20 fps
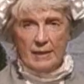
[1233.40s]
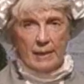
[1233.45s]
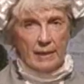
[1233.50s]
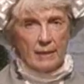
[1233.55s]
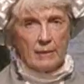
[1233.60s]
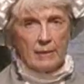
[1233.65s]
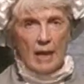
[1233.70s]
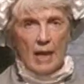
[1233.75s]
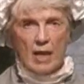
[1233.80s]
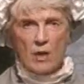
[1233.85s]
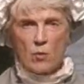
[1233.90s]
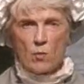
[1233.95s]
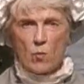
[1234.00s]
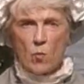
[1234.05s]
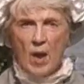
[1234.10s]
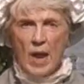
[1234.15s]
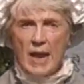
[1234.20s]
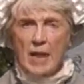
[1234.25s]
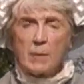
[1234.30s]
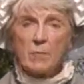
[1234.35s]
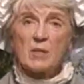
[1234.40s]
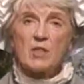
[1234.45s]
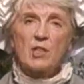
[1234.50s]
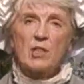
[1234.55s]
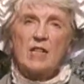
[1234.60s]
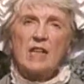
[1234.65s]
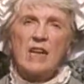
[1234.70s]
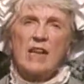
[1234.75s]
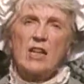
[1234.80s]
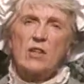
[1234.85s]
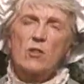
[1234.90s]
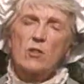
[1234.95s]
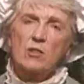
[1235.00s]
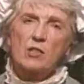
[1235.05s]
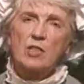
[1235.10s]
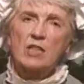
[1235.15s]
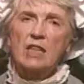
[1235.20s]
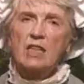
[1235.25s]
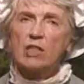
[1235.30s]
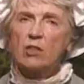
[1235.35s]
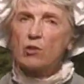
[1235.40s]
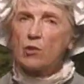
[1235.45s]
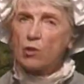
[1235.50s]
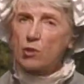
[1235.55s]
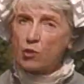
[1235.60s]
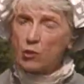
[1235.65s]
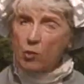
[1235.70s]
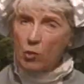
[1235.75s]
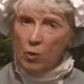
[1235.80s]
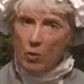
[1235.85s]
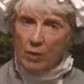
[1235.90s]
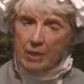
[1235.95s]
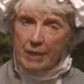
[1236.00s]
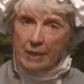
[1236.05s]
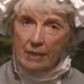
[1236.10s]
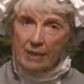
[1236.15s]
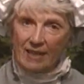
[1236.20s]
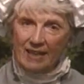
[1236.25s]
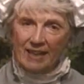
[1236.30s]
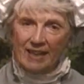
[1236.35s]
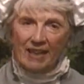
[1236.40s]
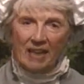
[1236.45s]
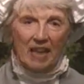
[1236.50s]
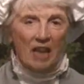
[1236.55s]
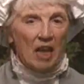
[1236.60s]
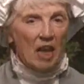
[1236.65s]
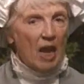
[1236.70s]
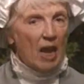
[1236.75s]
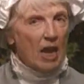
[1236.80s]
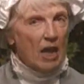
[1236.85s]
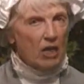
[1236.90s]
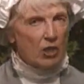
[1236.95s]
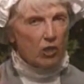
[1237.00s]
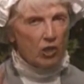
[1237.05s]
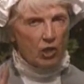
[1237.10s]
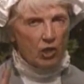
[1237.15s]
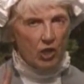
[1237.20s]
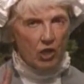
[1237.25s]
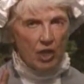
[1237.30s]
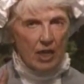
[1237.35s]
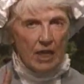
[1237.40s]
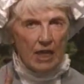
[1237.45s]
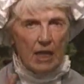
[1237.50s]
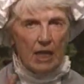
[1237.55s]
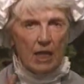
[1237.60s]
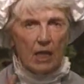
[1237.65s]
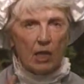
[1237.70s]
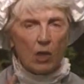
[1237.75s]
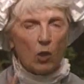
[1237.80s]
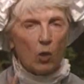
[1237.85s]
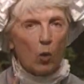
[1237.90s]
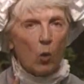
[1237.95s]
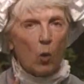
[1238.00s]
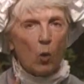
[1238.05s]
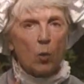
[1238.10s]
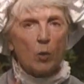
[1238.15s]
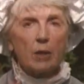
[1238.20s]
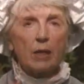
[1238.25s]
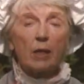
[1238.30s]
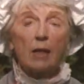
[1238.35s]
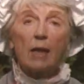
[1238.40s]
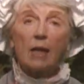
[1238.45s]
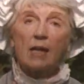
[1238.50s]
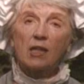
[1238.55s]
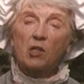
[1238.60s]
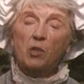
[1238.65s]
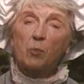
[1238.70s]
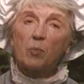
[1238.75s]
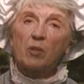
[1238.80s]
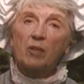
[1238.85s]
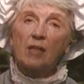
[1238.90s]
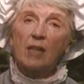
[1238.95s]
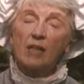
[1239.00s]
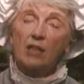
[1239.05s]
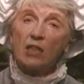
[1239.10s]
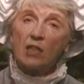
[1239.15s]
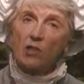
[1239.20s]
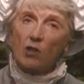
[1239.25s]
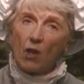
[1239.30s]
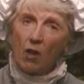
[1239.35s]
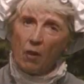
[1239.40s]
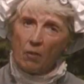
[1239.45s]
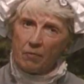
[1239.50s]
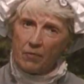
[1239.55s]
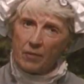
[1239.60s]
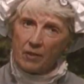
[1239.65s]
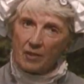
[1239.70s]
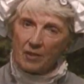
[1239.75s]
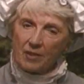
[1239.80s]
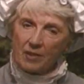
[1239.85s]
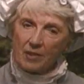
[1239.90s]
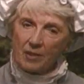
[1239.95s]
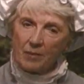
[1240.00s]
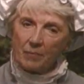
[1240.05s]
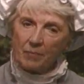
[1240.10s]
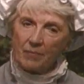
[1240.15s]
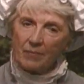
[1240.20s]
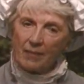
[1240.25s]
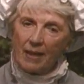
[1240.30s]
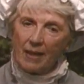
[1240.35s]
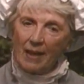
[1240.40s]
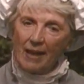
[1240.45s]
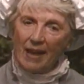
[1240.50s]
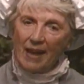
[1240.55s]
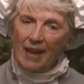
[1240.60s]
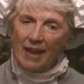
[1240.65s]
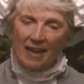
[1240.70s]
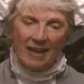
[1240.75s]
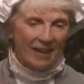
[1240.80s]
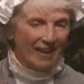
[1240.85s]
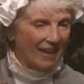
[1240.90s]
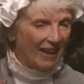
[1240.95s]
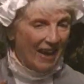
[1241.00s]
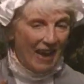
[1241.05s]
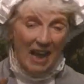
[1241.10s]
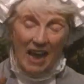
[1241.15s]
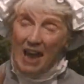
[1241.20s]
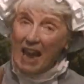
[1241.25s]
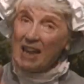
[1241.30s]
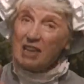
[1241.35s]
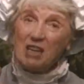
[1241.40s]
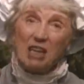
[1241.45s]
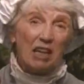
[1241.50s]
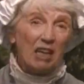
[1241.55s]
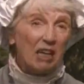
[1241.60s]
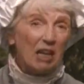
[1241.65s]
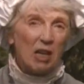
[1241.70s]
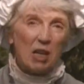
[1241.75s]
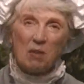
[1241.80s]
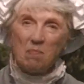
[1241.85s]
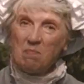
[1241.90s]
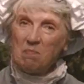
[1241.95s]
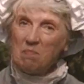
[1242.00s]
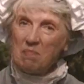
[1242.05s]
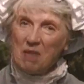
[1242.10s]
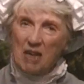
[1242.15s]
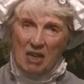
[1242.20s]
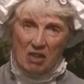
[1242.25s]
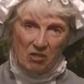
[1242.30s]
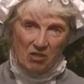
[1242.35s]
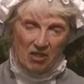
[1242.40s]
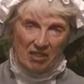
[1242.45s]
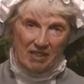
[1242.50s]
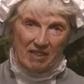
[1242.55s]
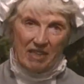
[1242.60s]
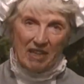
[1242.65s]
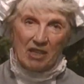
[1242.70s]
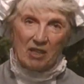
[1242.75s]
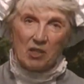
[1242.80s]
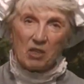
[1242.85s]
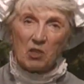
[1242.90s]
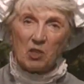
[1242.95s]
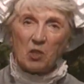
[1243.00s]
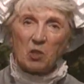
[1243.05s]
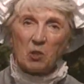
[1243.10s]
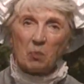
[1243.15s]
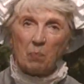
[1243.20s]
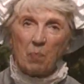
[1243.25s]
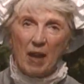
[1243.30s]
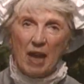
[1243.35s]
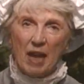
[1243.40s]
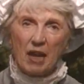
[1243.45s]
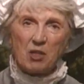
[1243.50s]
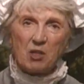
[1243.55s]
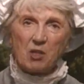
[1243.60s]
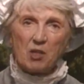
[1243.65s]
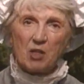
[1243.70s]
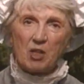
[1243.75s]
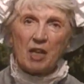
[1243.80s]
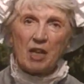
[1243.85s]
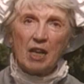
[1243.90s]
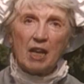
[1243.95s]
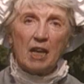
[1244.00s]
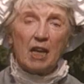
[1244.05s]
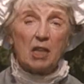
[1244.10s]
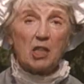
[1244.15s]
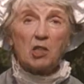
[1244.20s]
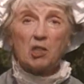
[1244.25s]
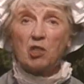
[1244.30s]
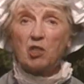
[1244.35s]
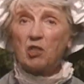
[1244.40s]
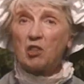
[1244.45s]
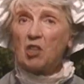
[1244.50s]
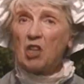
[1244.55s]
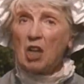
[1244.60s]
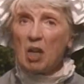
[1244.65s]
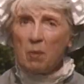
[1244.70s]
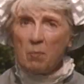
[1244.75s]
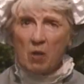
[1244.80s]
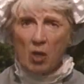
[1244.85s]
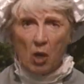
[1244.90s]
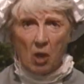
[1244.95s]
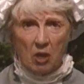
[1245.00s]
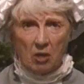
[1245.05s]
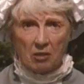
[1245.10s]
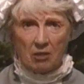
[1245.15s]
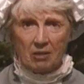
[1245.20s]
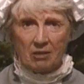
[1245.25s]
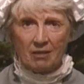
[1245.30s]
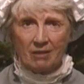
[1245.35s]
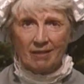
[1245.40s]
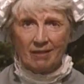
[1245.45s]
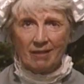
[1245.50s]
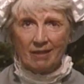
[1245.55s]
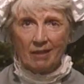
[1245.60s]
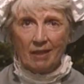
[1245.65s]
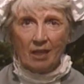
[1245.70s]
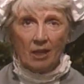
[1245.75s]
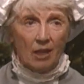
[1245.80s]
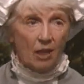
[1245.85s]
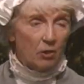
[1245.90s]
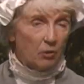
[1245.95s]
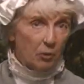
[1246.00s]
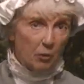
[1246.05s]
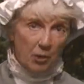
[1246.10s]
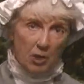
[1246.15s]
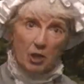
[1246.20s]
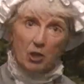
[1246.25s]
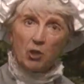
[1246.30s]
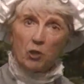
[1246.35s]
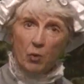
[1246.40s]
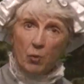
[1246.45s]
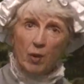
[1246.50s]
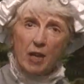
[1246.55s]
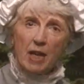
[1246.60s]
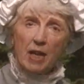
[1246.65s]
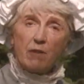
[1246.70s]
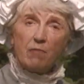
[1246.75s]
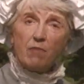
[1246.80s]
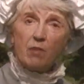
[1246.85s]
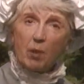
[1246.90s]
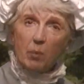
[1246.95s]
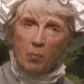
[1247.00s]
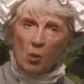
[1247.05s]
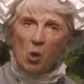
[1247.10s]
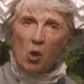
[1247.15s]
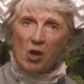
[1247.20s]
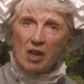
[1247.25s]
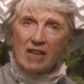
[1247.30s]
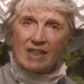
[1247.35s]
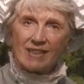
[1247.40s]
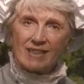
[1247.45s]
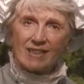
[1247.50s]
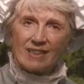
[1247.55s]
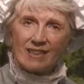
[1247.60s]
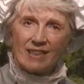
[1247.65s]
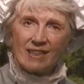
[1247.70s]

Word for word: in and rang Mrs. Ledyard in Detroit, and she called her husband at his office and he immediately dispatched his steam yacht to retrieve the boys.